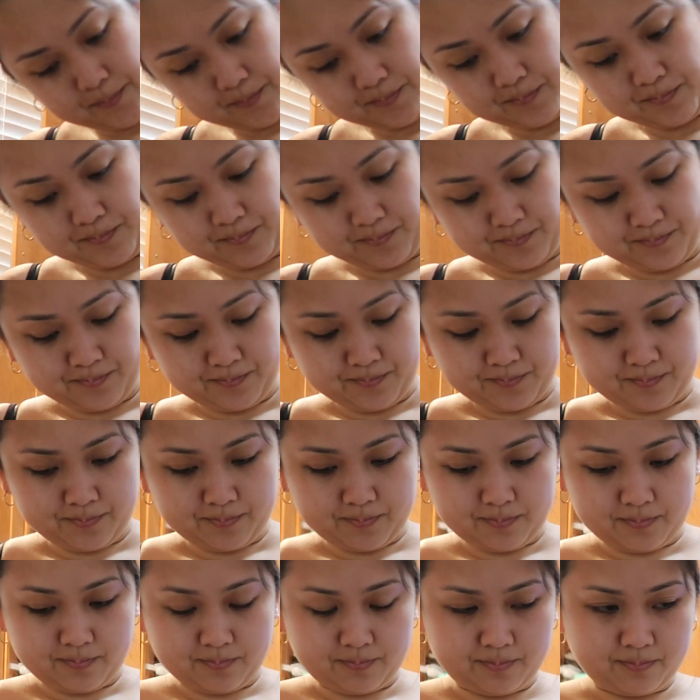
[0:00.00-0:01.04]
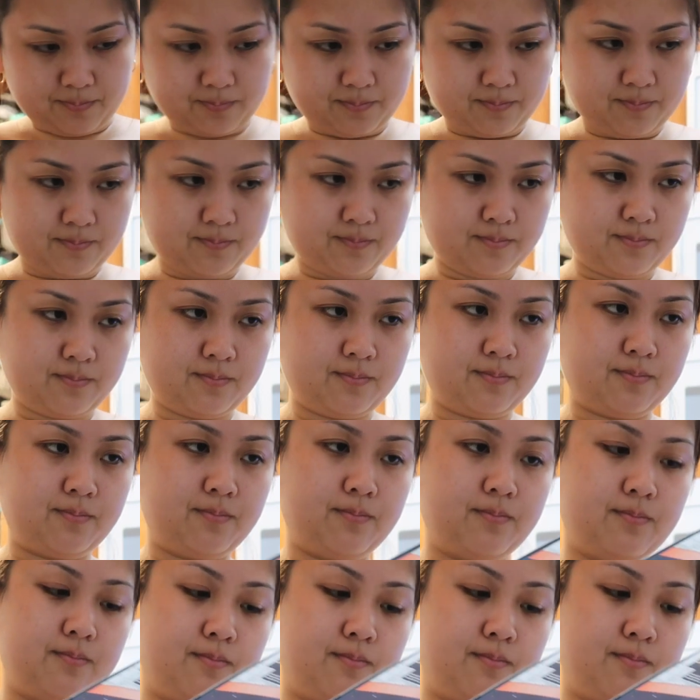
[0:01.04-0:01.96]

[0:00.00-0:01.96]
Nothing is said.